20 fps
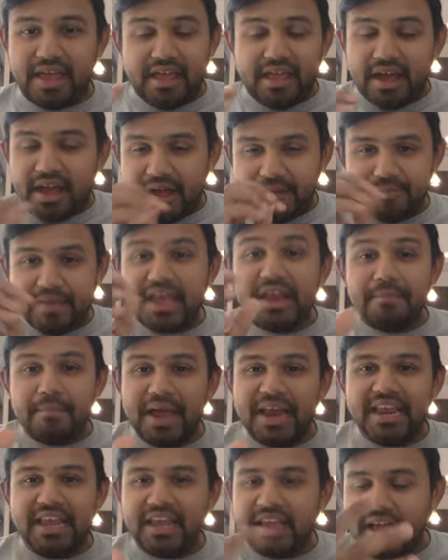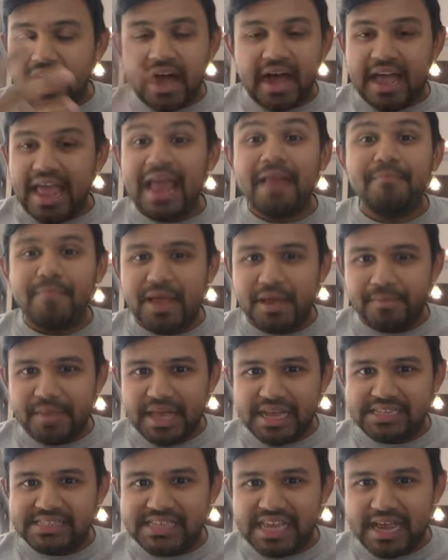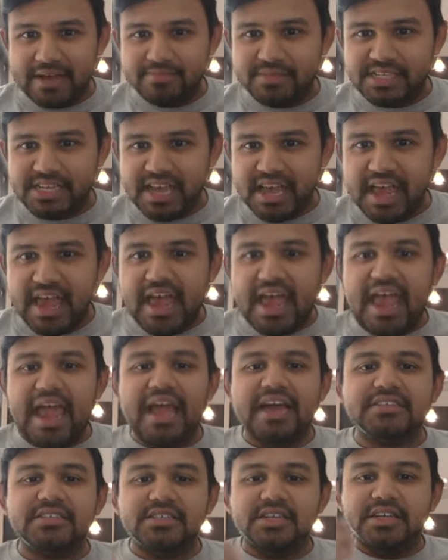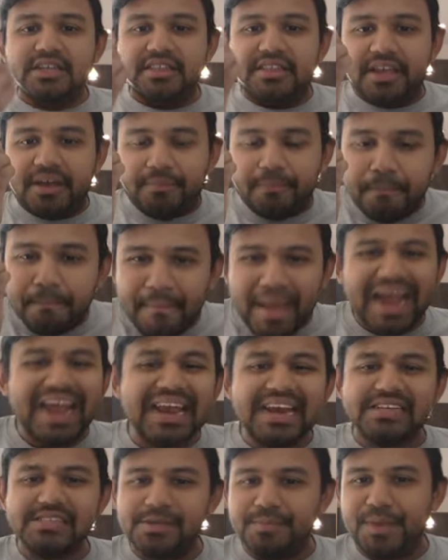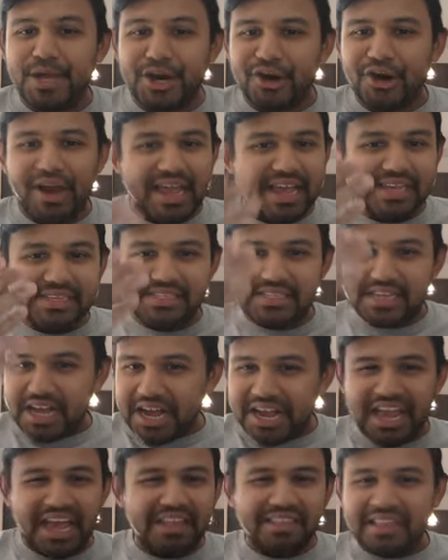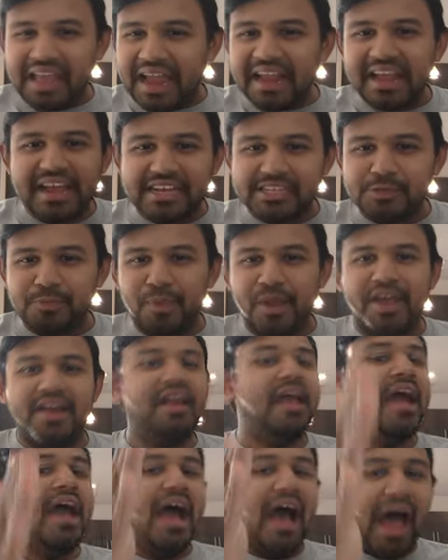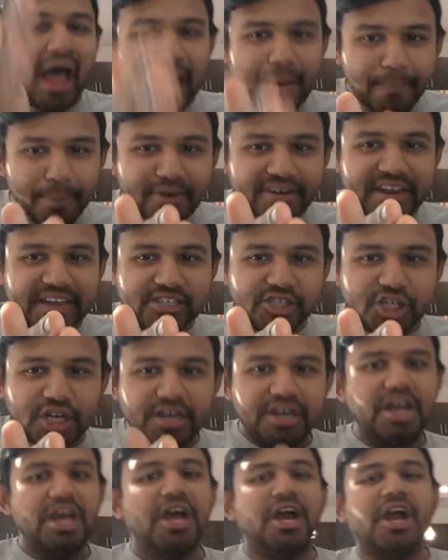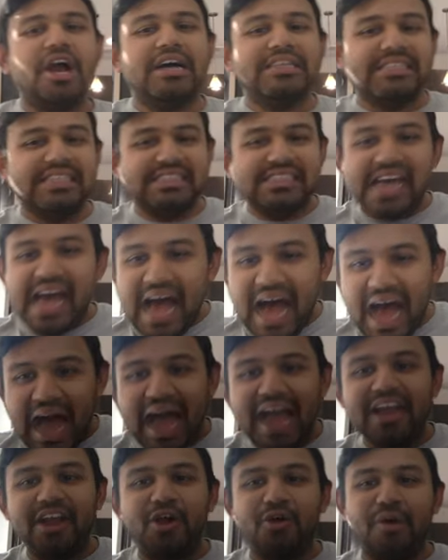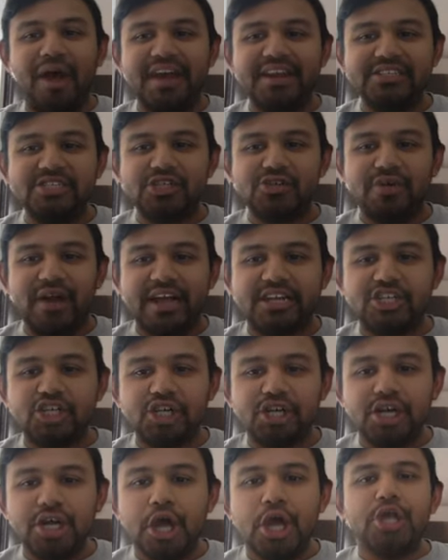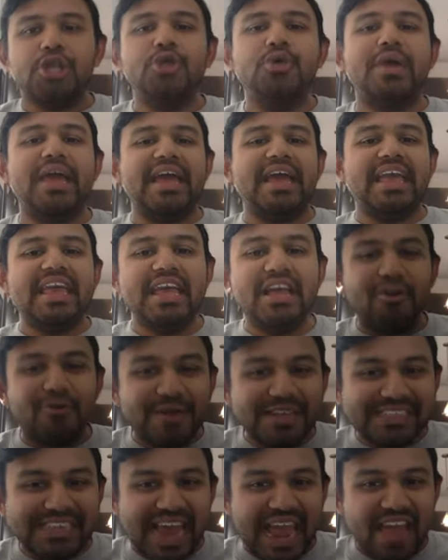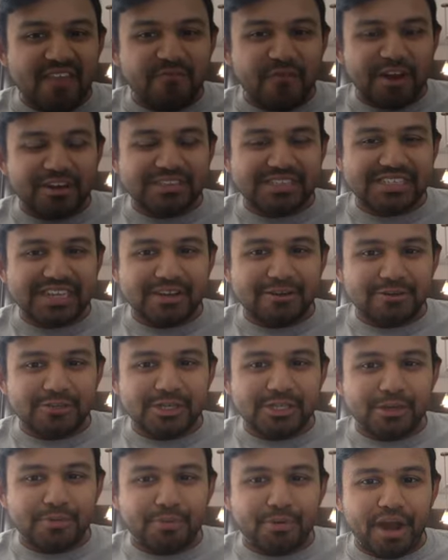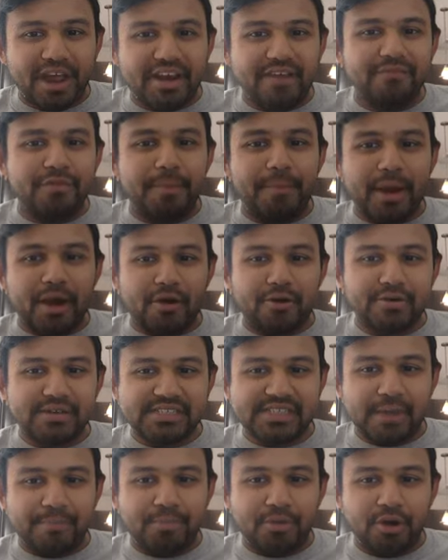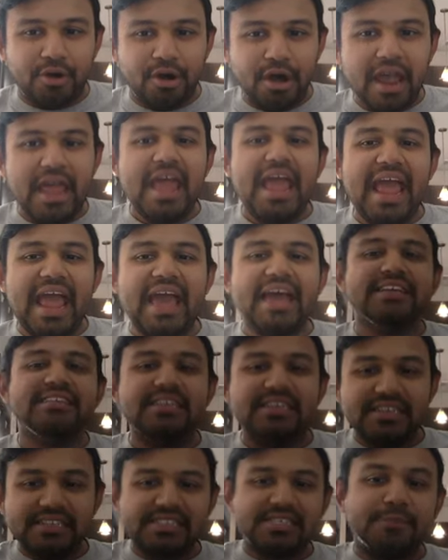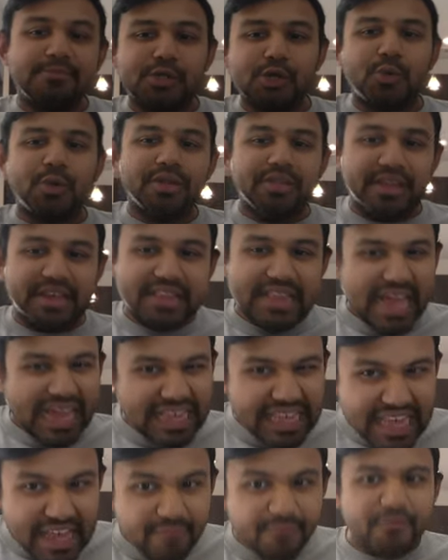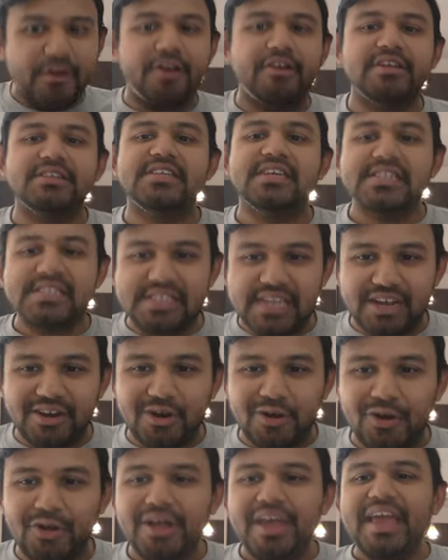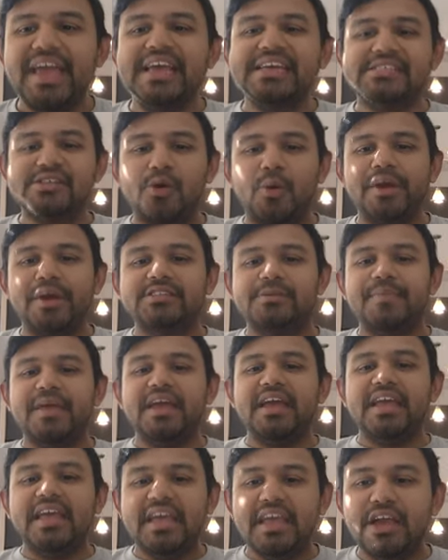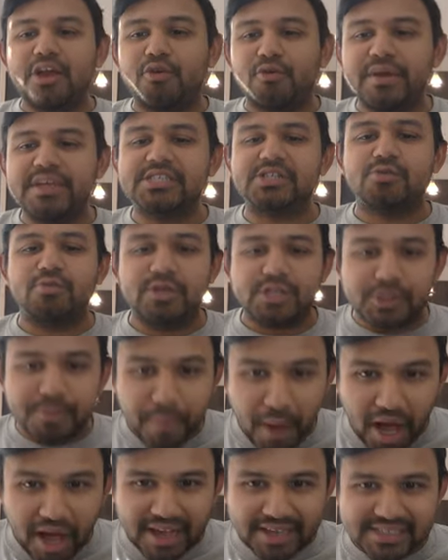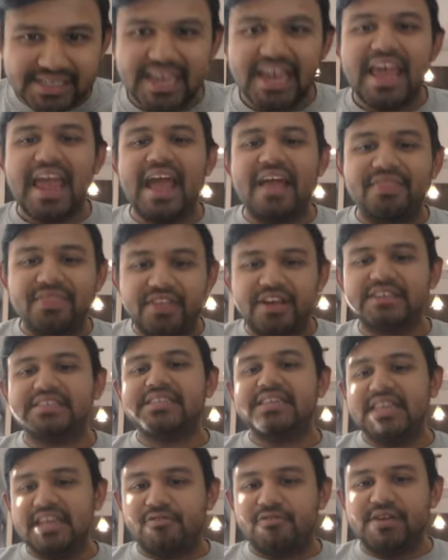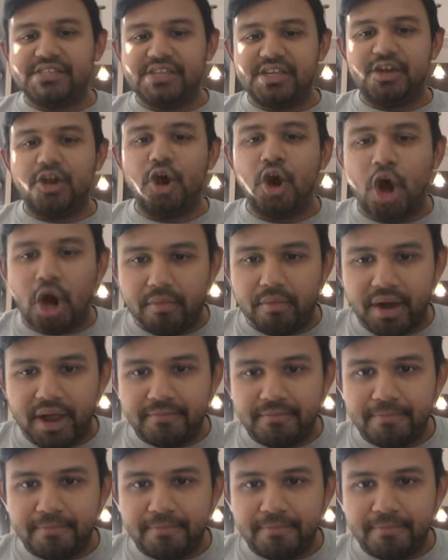um, in many uh, N B M E exams. And the mechanism here is, again, like I explained, hypertension causes high carotid stretch. You get increased afferent signal to the brain of the baroreceptor, and subsequently the efferent signal is going to be an increased response and thus decreasing your heart rate.